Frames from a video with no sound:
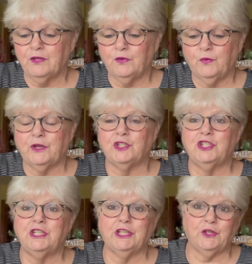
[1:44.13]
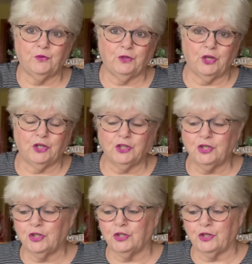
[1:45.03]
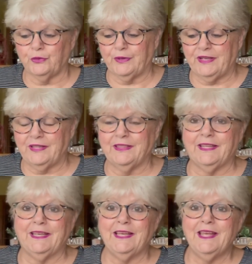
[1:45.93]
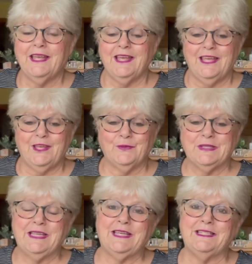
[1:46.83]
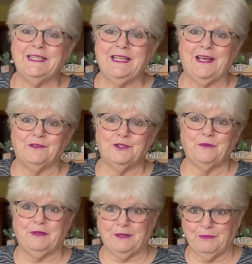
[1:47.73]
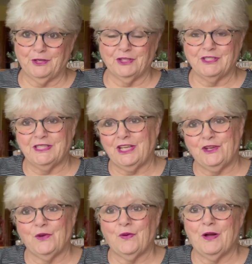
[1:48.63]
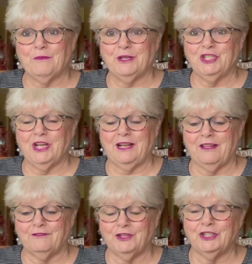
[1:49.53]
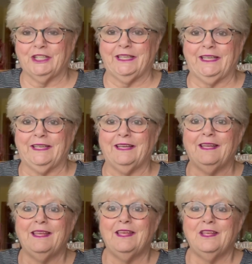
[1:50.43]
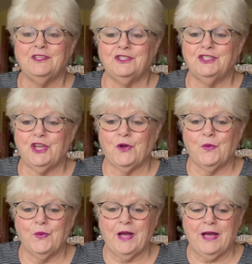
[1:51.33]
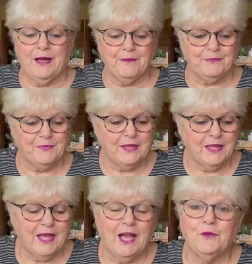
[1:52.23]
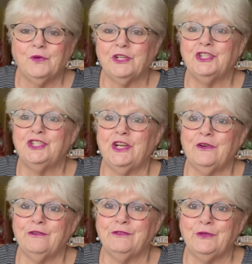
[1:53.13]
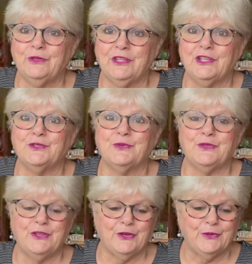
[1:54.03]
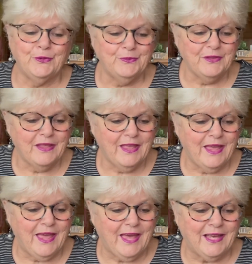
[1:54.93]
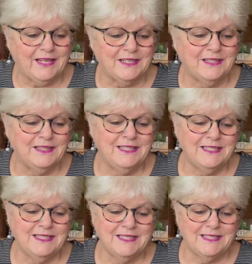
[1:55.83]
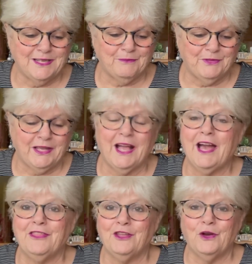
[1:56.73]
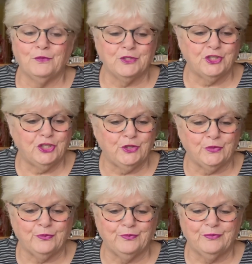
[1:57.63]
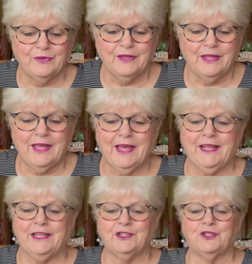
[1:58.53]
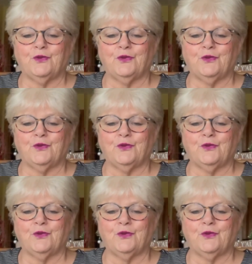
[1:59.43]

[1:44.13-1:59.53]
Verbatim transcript: where she can no longer cook or anything. It was handed down to me because they know how much I love cooking. So um, I want to share a few things with you. And this is something I thought was cute. And it's